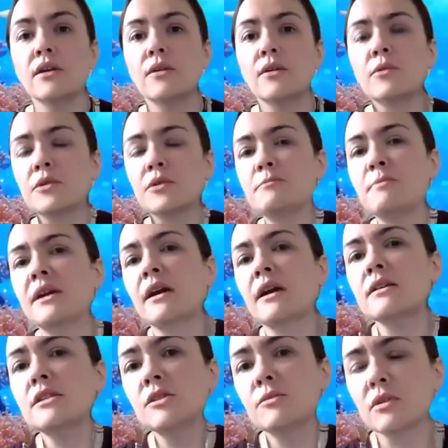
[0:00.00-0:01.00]
well it's
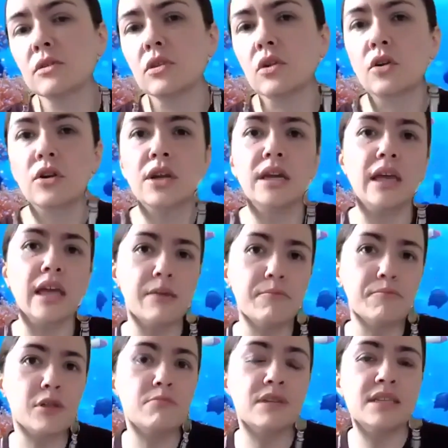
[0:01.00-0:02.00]
because you were learning
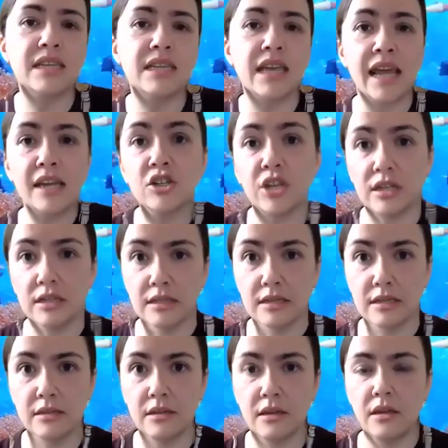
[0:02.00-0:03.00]

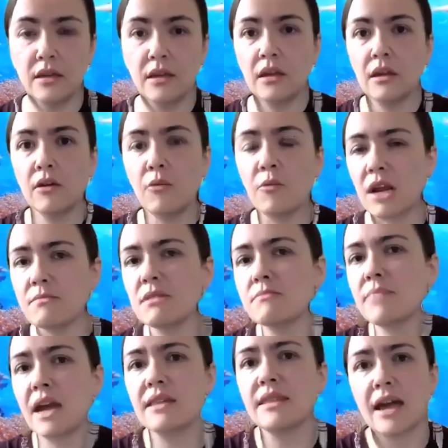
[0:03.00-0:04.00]
implementations what i mean
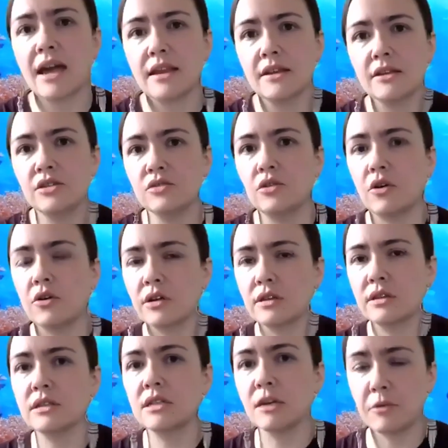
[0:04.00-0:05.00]
by that is you go to
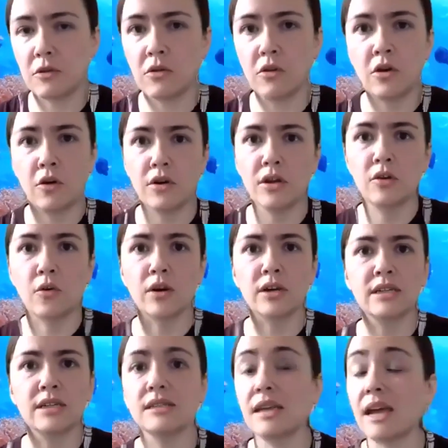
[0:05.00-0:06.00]
the typical coding
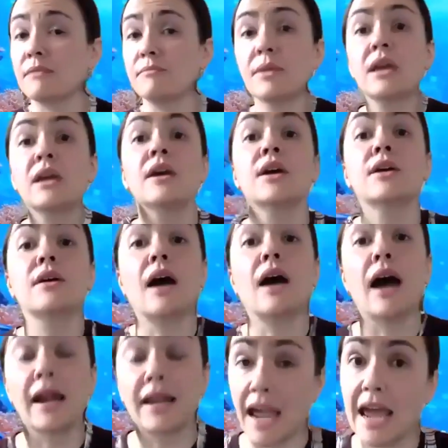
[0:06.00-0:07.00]
courses and
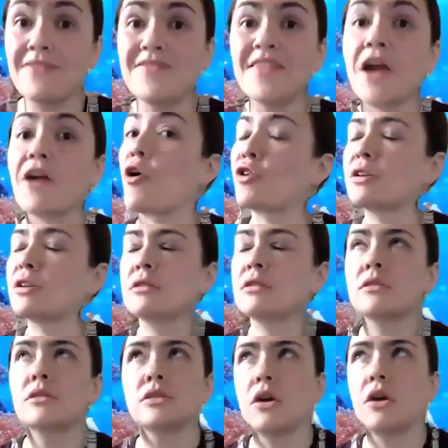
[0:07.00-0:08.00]
again there are
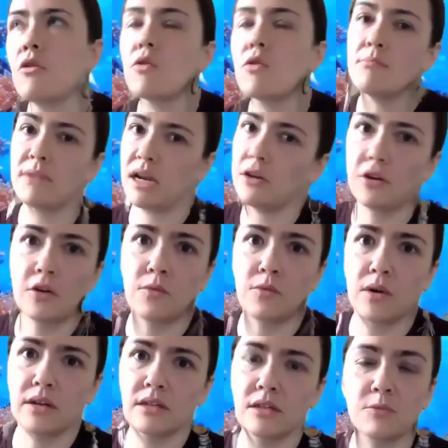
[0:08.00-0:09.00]
so many good
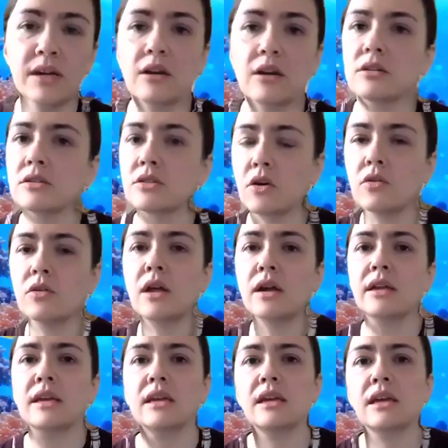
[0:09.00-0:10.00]
ones we are so
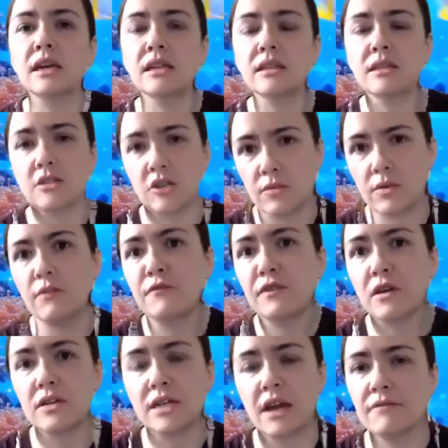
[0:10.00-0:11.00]
lucky in this career
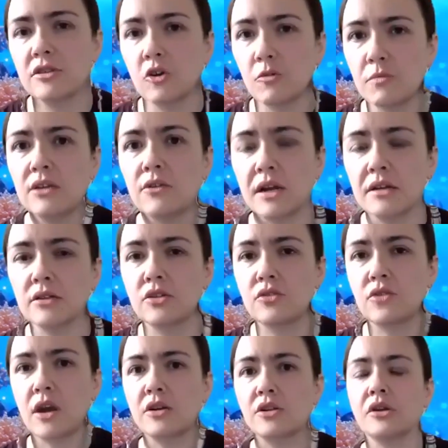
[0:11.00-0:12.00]
field to have so many great
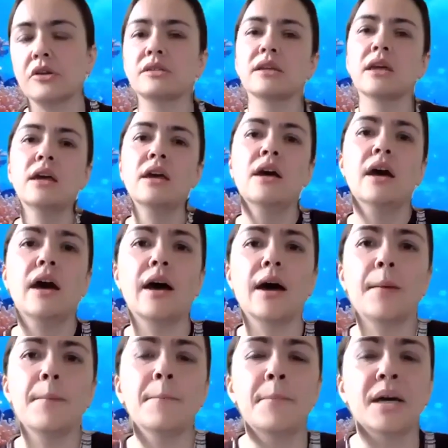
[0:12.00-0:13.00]
instructors
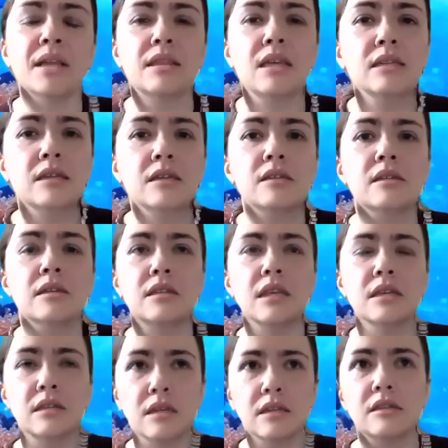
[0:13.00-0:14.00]
um, but this is
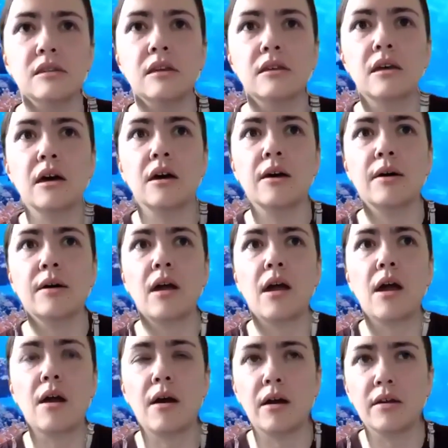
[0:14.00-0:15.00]
this is uh, uh